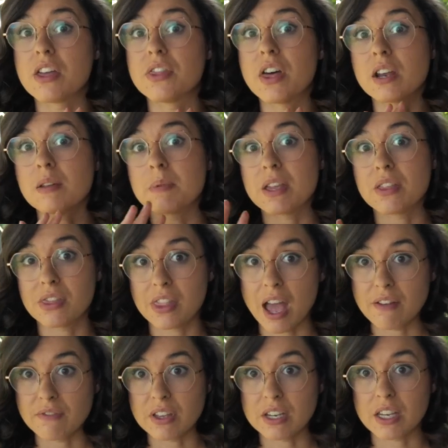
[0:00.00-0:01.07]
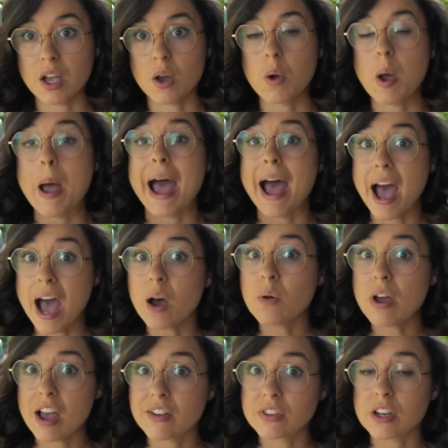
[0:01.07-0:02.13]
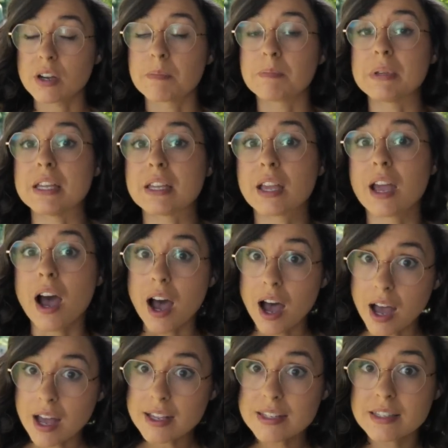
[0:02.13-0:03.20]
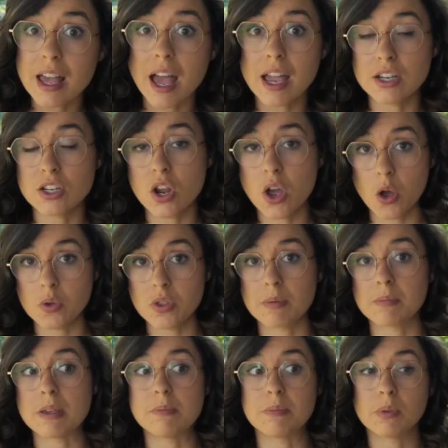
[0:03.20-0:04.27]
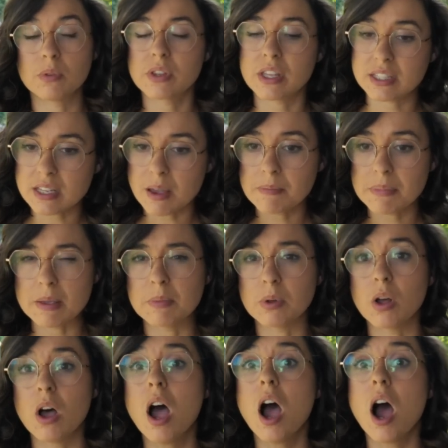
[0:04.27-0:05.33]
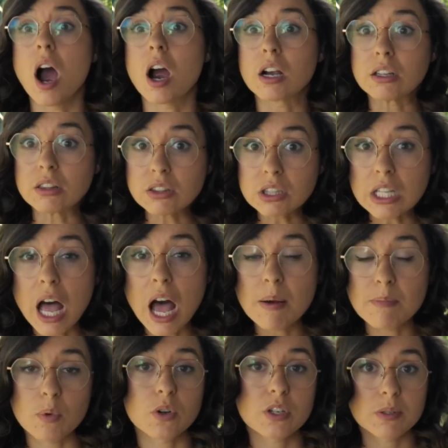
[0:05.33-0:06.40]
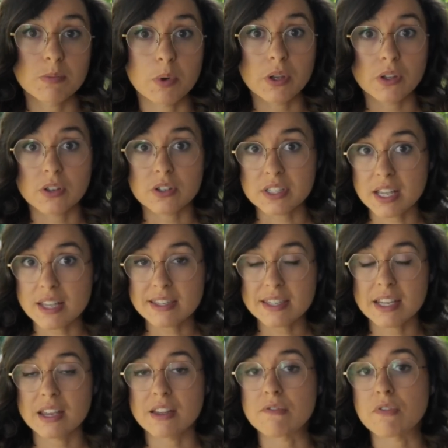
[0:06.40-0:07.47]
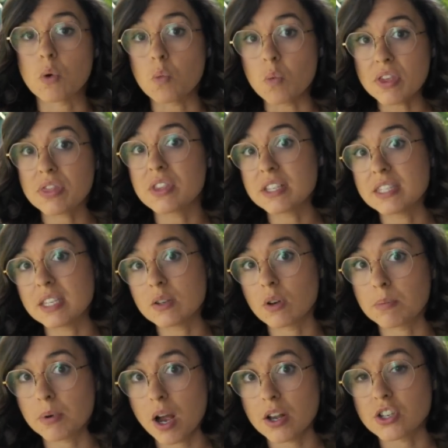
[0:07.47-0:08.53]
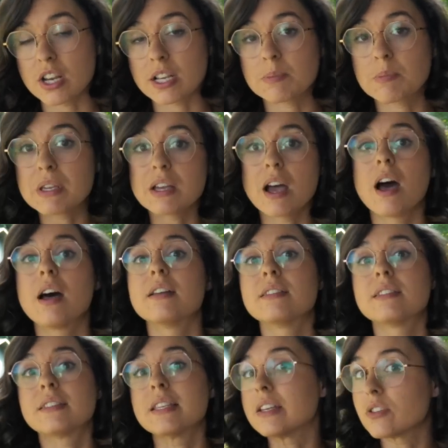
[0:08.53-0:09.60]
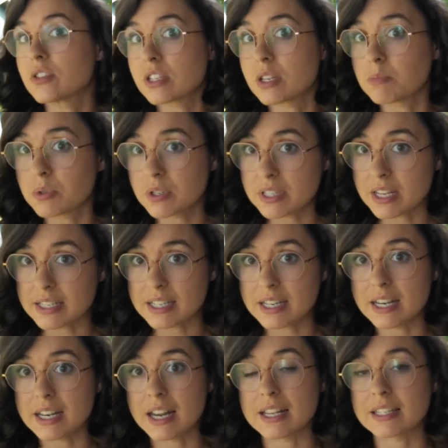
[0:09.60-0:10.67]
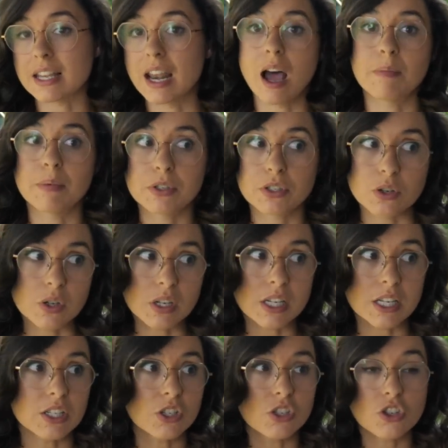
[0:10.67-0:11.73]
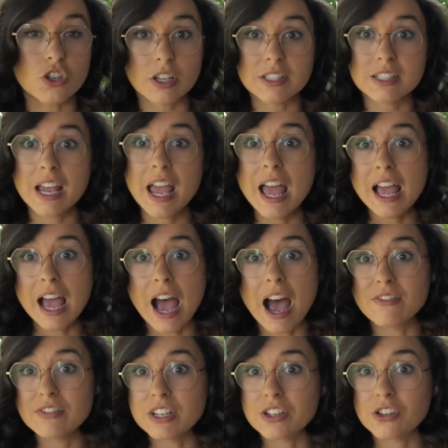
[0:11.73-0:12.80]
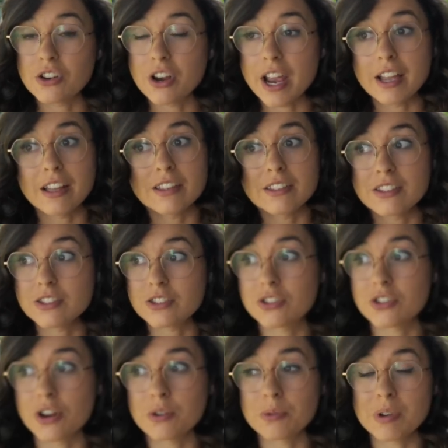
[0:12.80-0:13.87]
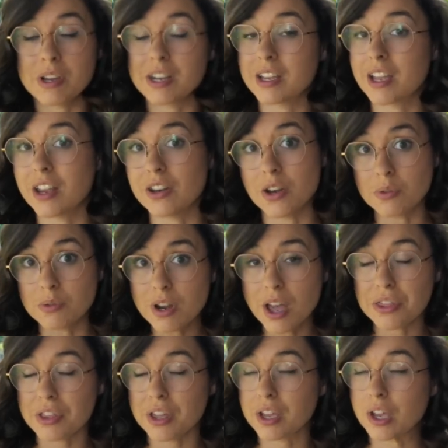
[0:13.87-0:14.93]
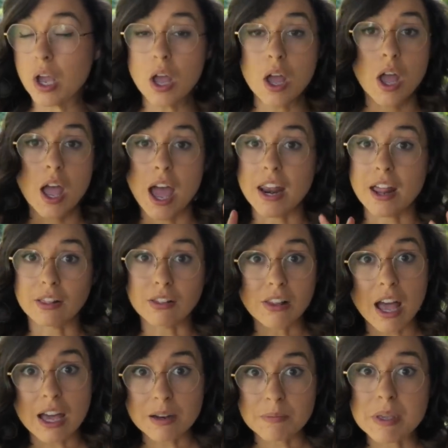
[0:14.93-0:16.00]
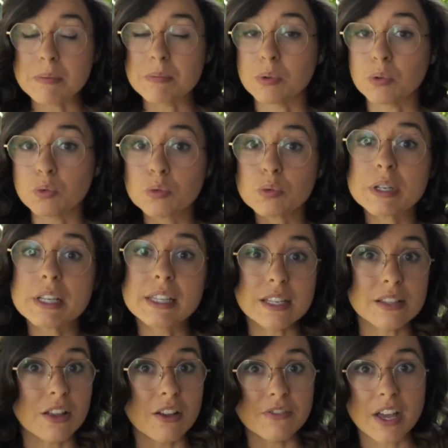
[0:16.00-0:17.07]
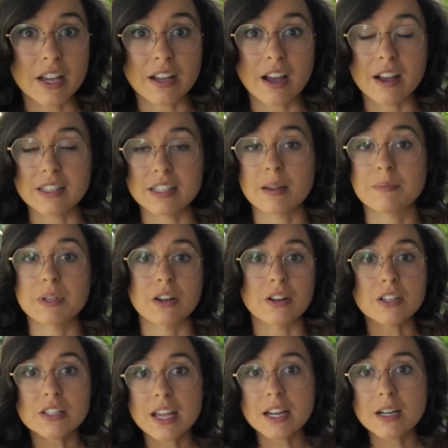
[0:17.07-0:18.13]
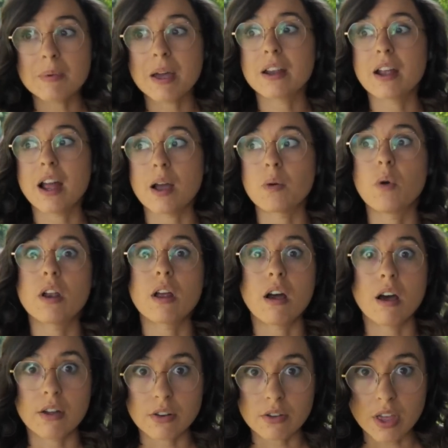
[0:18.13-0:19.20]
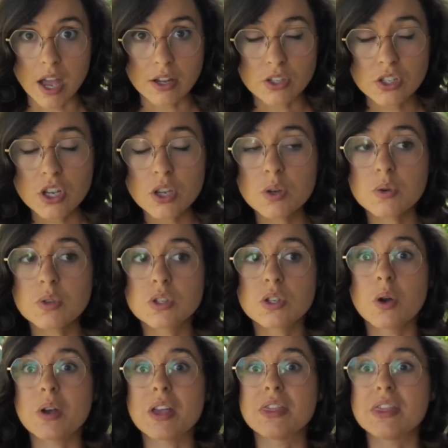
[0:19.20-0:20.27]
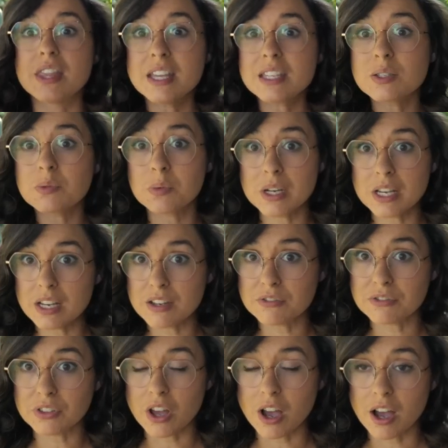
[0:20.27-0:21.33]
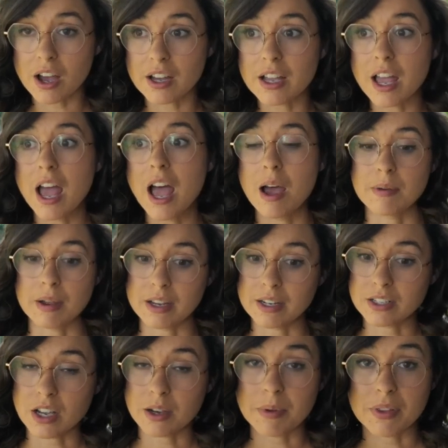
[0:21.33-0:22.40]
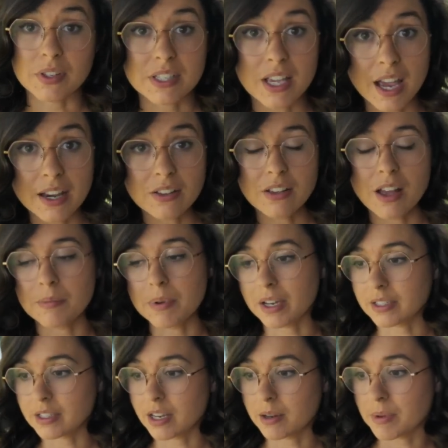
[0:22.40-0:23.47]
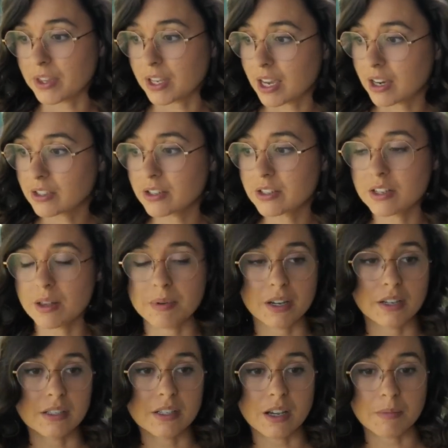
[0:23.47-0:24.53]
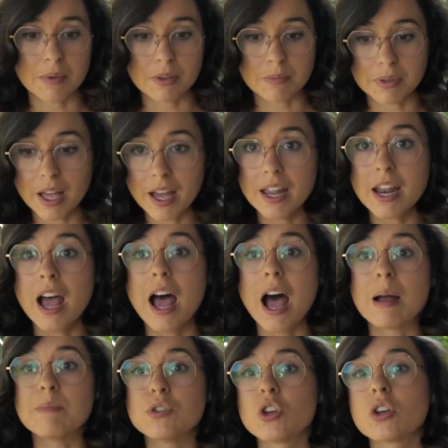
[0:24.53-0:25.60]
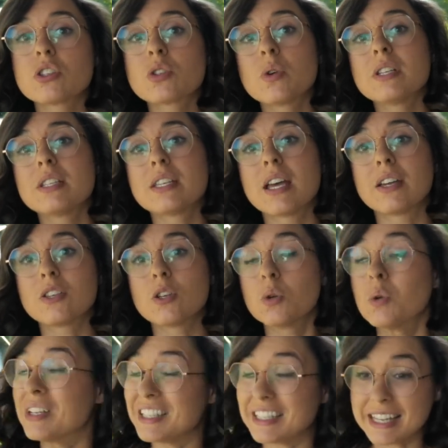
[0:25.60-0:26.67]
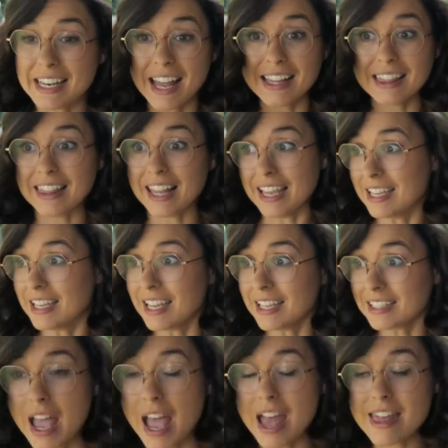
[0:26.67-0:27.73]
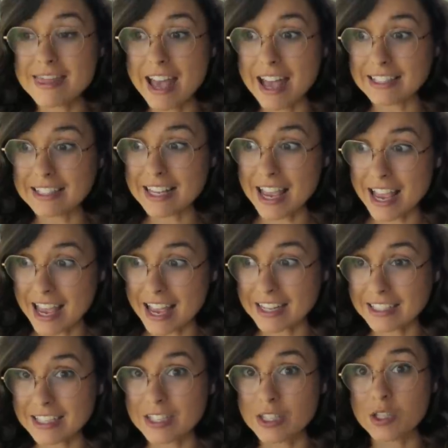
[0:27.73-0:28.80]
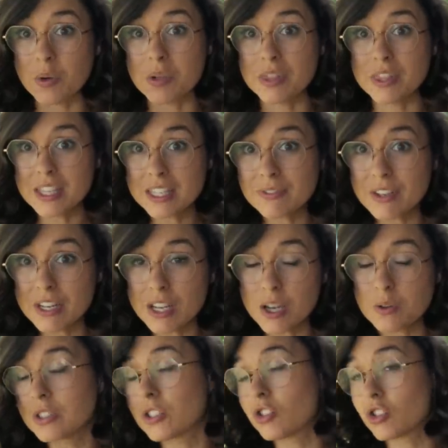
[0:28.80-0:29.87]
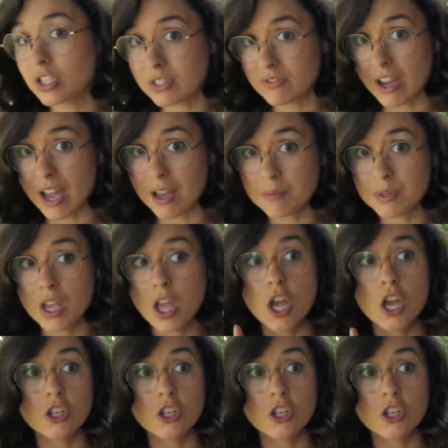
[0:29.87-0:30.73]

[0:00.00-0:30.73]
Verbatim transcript: That'll be in that video. However, because I know that people, that some people are a lot more spoiler sensitive with these secret projects, because Sanderson presented it as an opportunity to just have it in your hands, start reading and know nothing, and a lot of people really love that concept and are excited about it, I want to honor that too. So in this reading vlog, I'm not going to talk about the title, I'm not going to talk about the characters, I'm not going to talk about the plot, I'm just going to tell you, did I like it? And that's it. So in this video, it's just vibes.